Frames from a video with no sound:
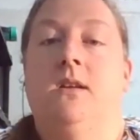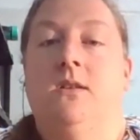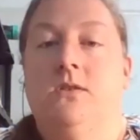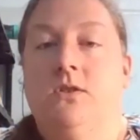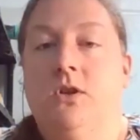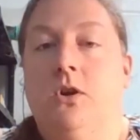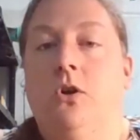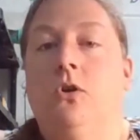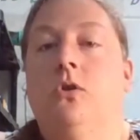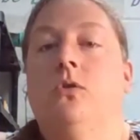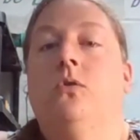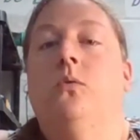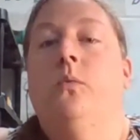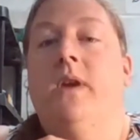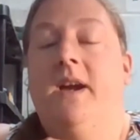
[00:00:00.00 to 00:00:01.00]

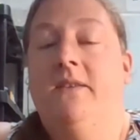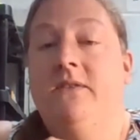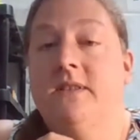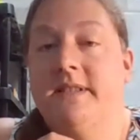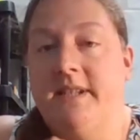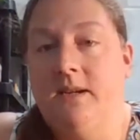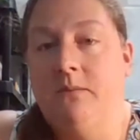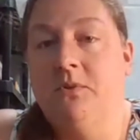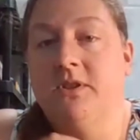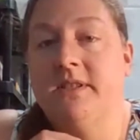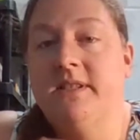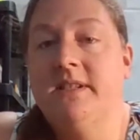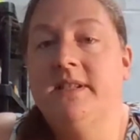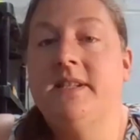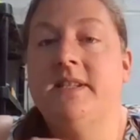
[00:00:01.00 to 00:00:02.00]
So we have the sample
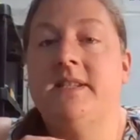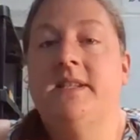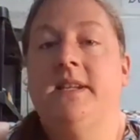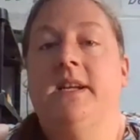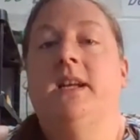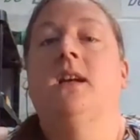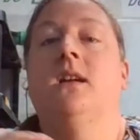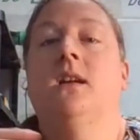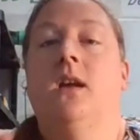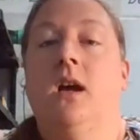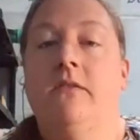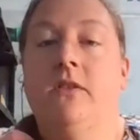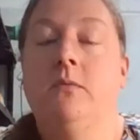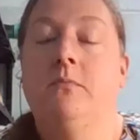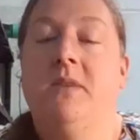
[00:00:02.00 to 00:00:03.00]
statistic
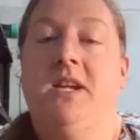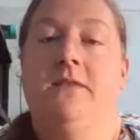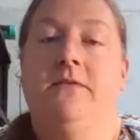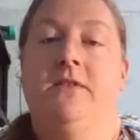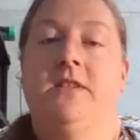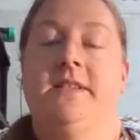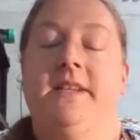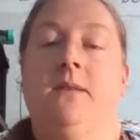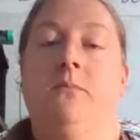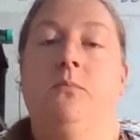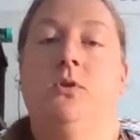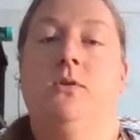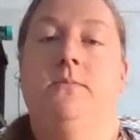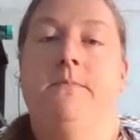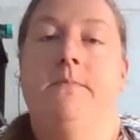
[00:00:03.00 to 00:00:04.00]
of the mean of the
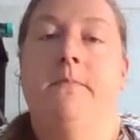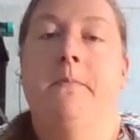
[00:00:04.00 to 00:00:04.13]
sample,